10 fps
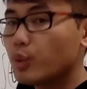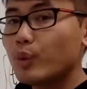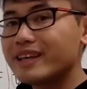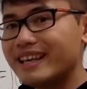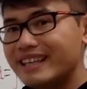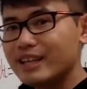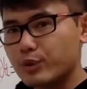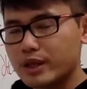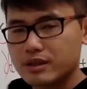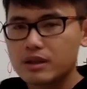we can
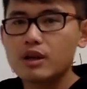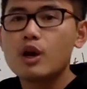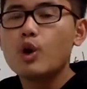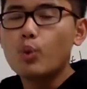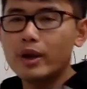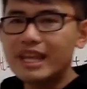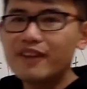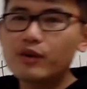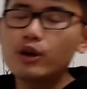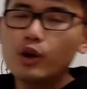integrate.
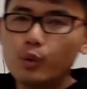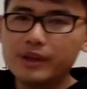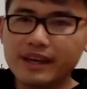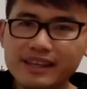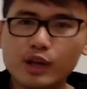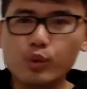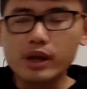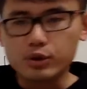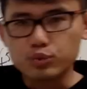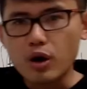Whenever we can
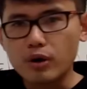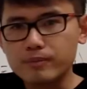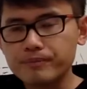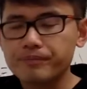integrate a row,